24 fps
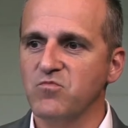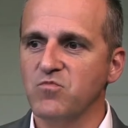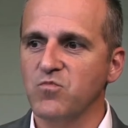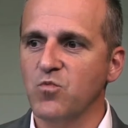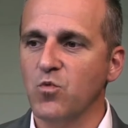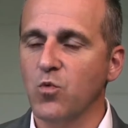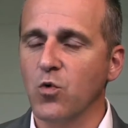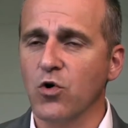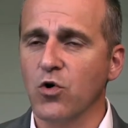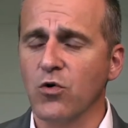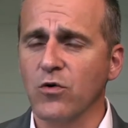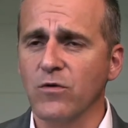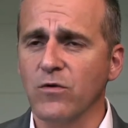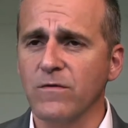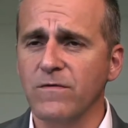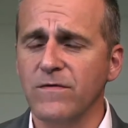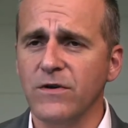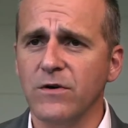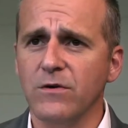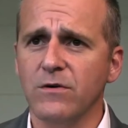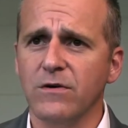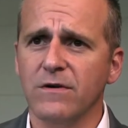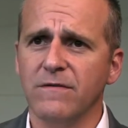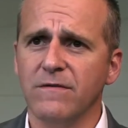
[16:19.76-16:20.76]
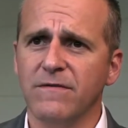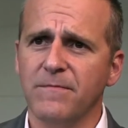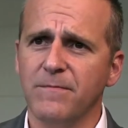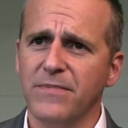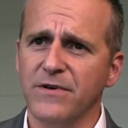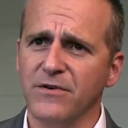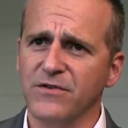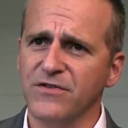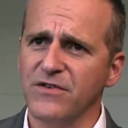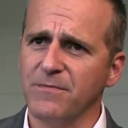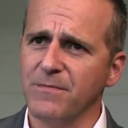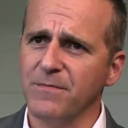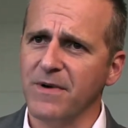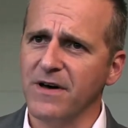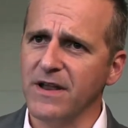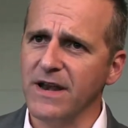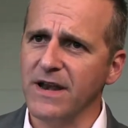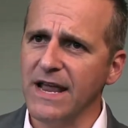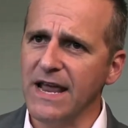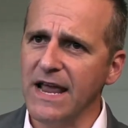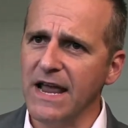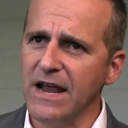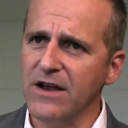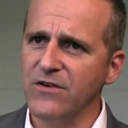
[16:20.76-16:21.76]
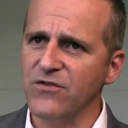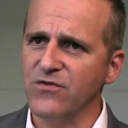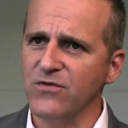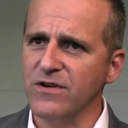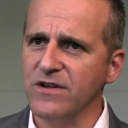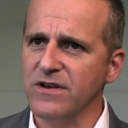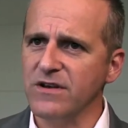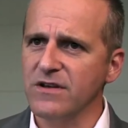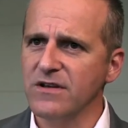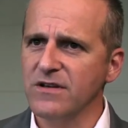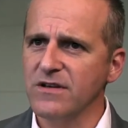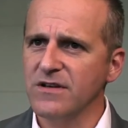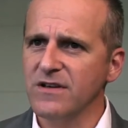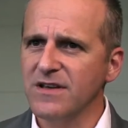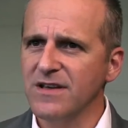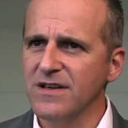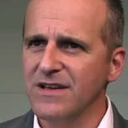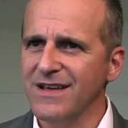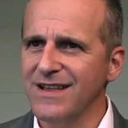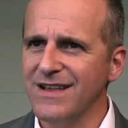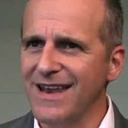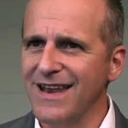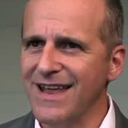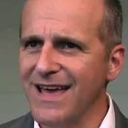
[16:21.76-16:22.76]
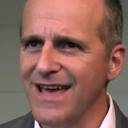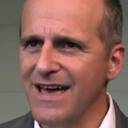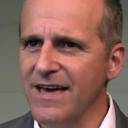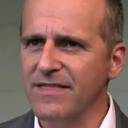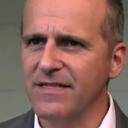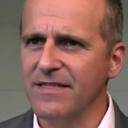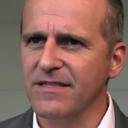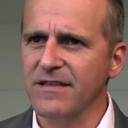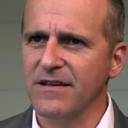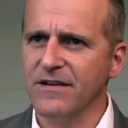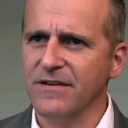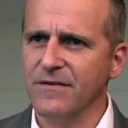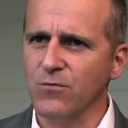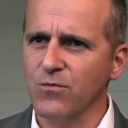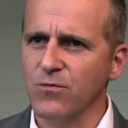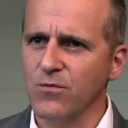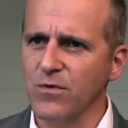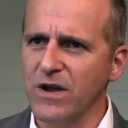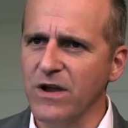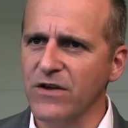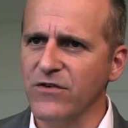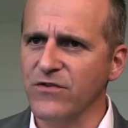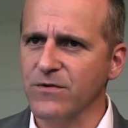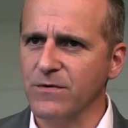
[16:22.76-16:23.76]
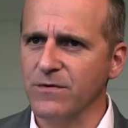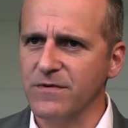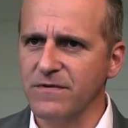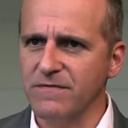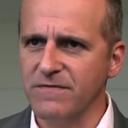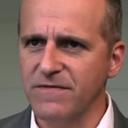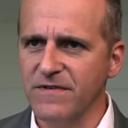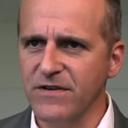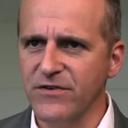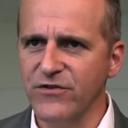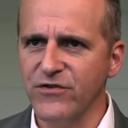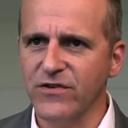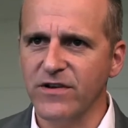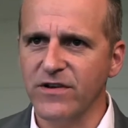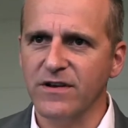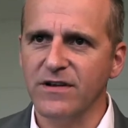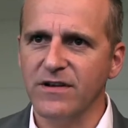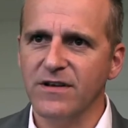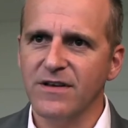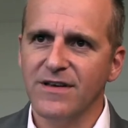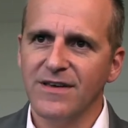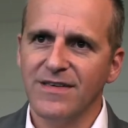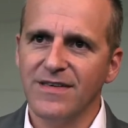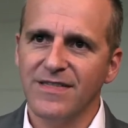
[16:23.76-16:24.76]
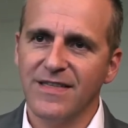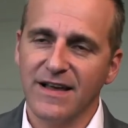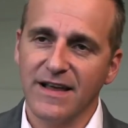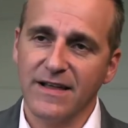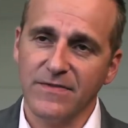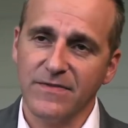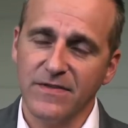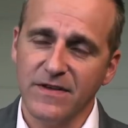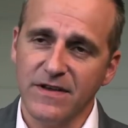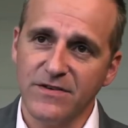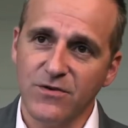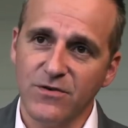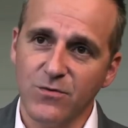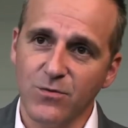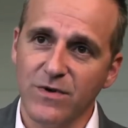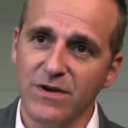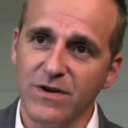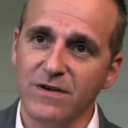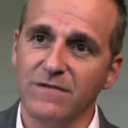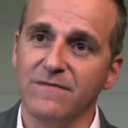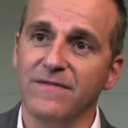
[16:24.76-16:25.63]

worldview of built upon hatred and ethnic racial division that can lead to real